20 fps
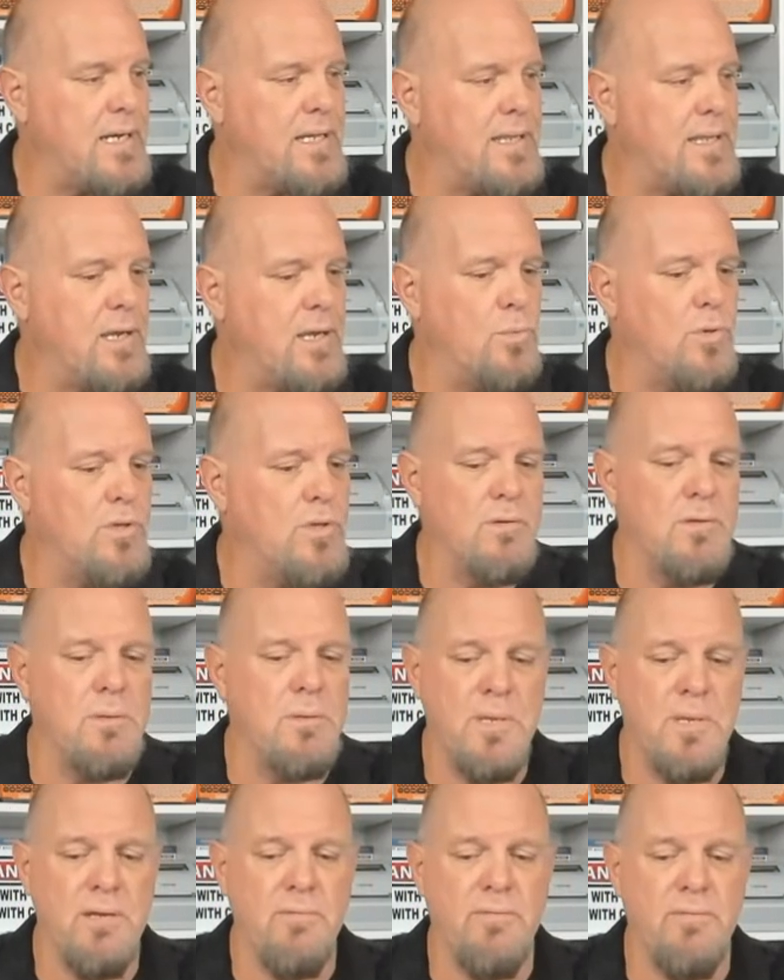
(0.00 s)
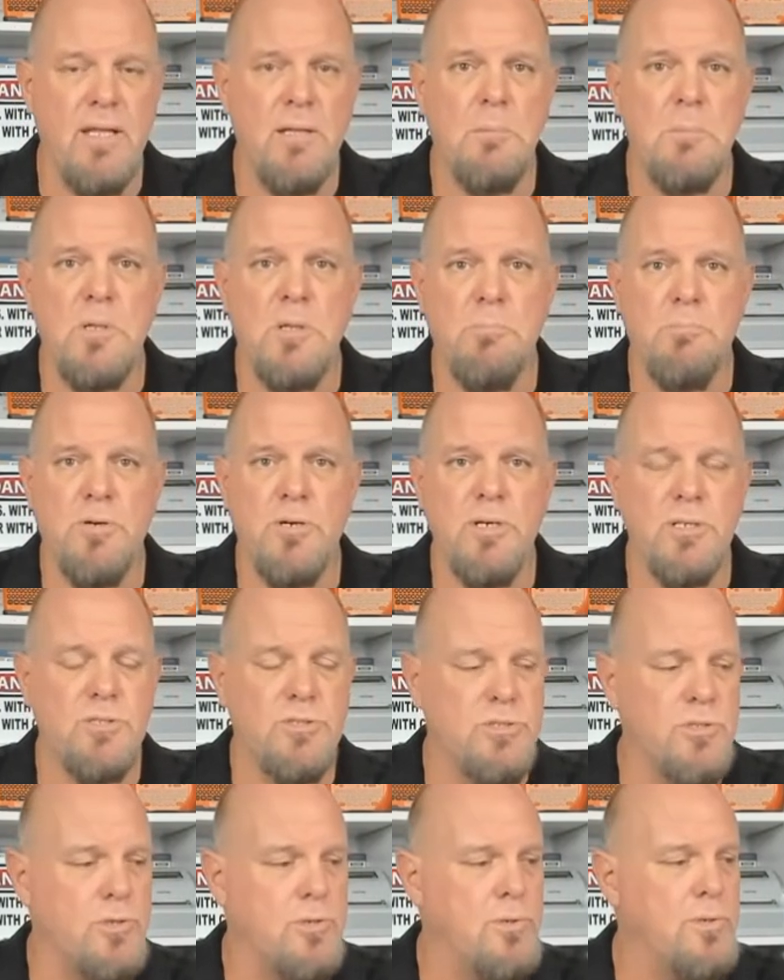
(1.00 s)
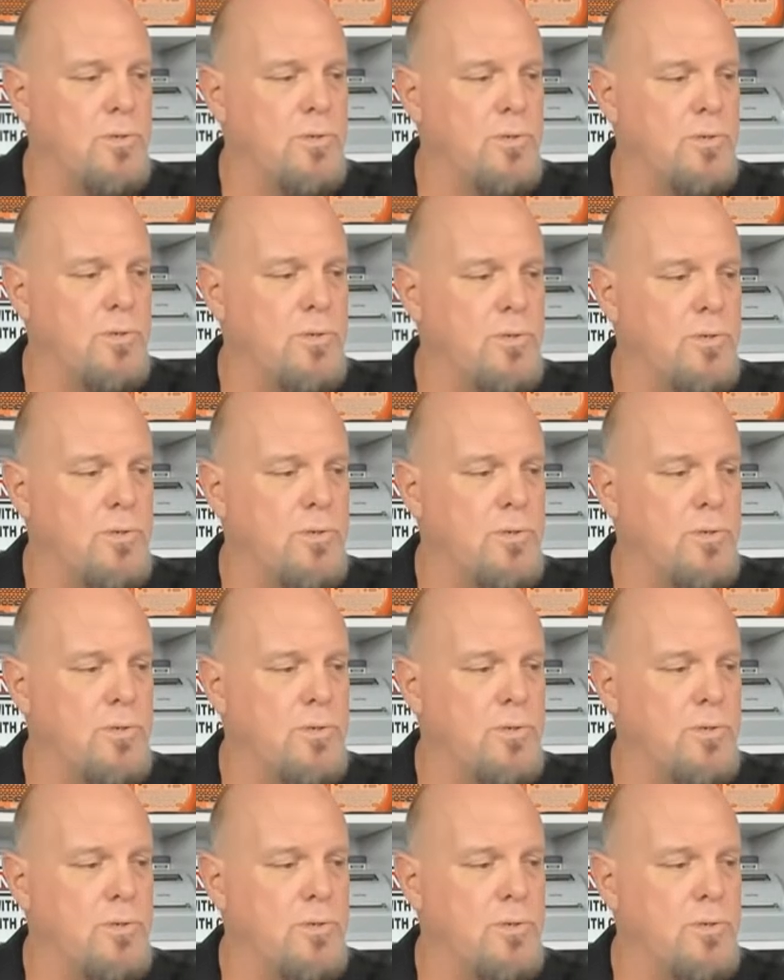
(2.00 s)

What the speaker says: They will be available pretty soon.